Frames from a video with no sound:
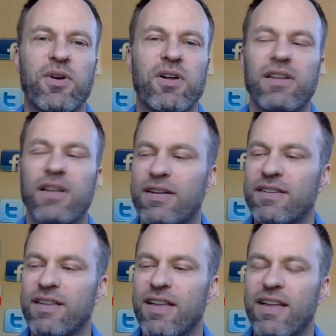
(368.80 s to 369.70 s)
Well,
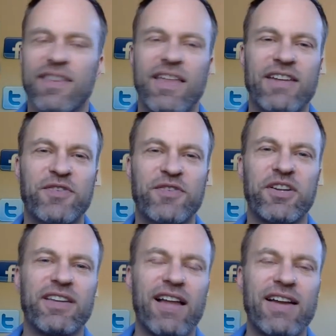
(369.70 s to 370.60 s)
thanks for
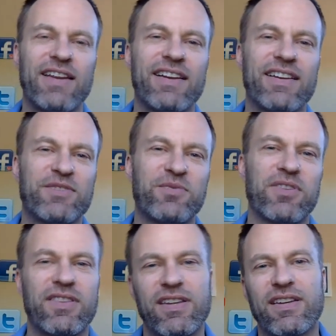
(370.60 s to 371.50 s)
enlightening us
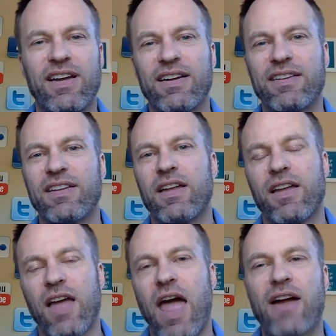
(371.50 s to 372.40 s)
with the
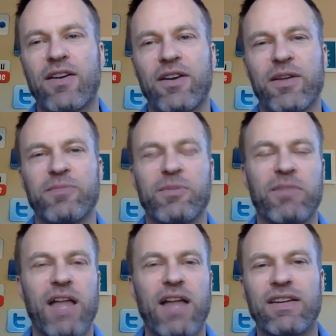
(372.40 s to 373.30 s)
acronyms. I'm
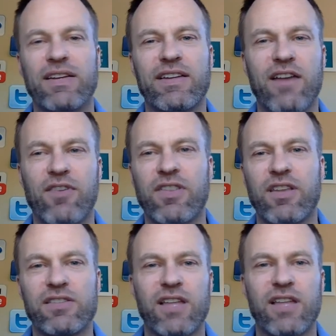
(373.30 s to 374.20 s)
glad you didn't cover
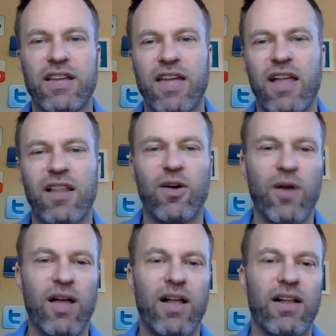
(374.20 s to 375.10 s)
things like
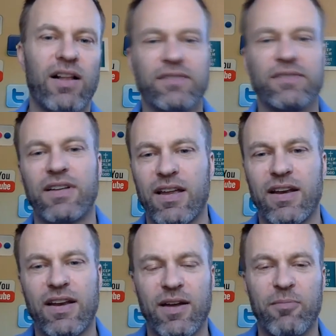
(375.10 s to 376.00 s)
LOL
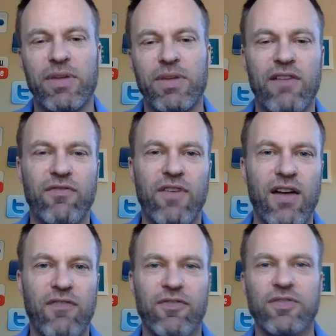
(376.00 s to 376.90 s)
and
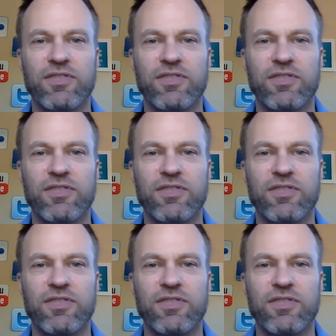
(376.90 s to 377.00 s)
BFF.